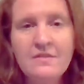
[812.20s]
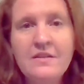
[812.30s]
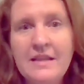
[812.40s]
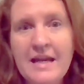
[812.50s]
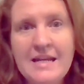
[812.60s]

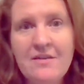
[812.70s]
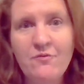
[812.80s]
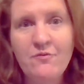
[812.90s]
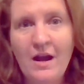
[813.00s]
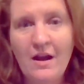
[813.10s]
The lady
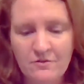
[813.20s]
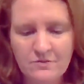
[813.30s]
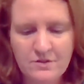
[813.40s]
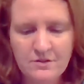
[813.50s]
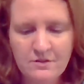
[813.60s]

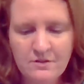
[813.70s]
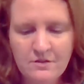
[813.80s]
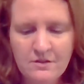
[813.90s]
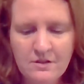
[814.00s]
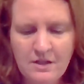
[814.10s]
frowned.
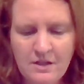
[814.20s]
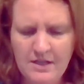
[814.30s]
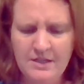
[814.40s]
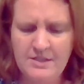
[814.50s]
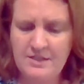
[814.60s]

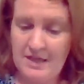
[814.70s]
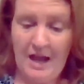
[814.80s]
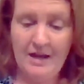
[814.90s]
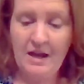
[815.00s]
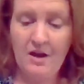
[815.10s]
"Is
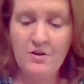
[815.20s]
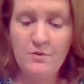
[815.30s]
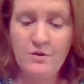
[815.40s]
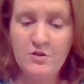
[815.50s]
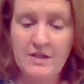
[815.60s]
that how
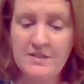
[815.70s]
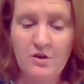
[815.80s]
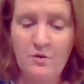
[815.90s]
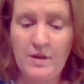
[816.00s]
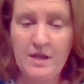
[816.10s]
you address a
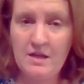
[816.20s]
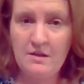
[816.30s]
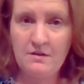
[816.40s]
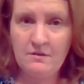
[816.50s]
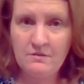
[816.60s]

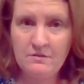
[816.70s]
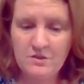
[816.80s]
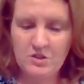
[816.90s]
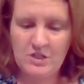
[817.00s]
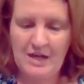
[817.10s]
queen?"
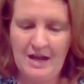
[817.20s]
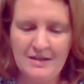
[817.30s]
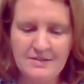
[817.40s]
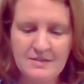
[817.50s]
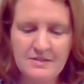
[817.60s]
she
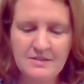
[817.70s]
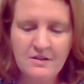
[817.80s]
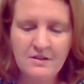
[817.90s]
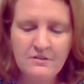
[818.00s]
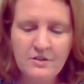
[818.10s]
asked,
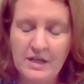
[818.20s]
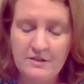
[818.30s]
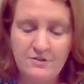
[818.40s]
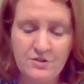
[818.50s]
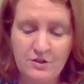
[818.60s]

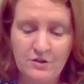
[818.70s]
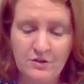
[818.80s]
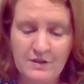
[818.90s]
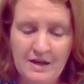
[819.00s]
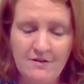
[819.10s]
looking
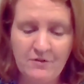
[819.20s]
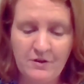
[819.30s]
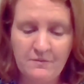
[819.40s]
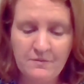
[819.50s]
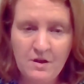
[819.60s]
sterner than
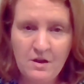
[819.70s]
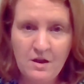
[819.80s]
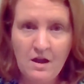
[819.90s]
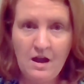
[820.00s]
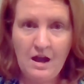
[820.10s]
ever.
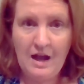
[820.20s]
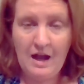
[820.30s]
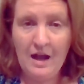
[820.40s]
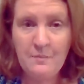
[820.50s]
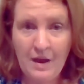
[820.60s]

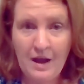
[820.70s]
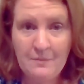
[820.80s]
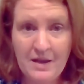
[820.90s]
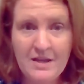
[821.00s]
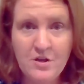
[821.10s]
I
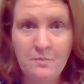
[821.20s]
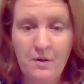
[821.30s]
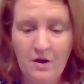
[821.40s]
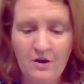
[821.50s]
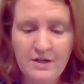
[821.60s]
beg your
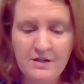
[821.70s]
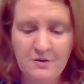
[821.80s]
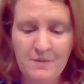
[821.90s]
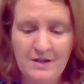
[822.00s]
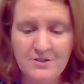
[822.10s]
pardon,
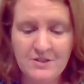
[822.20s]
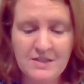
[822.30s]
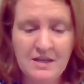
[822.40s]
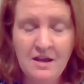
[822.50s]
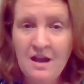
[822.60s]
Your
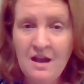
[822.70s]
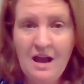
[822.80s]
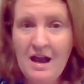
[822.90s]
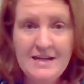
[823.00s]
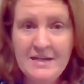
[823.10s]
Majesty.
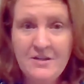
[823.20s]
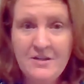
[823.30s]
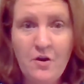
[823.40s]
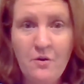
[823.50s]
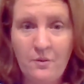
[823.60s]
I didn't
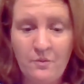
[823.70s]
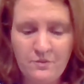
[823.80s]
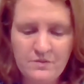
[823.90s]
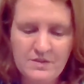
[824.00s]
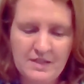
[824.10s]

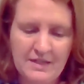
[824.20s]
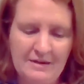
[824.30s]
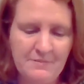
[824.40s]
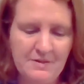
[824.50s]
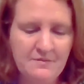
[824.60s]
know," said
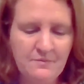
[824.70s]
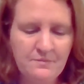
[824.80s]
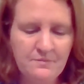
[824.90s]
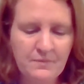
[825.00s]
Edmund.